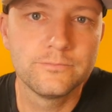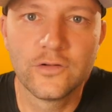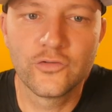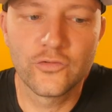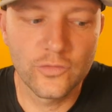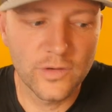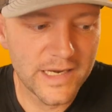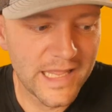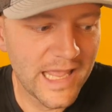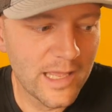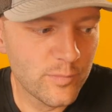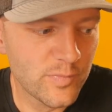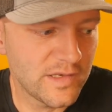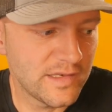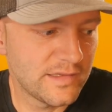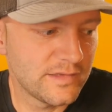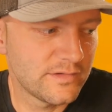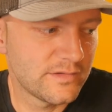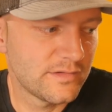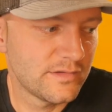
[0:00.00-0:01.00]
True
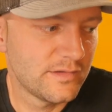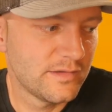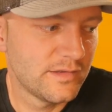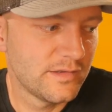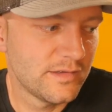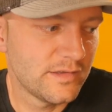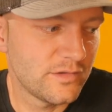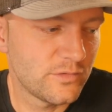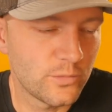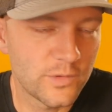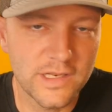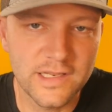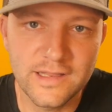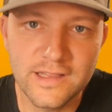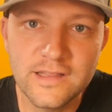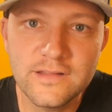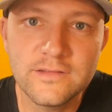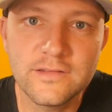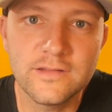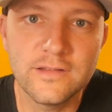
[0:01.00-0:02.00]
unhappiness is when it
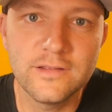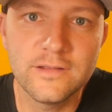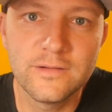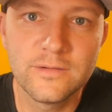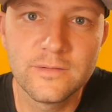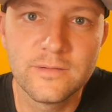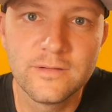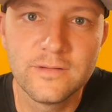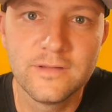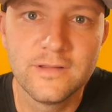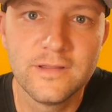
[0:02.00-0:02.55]
hits you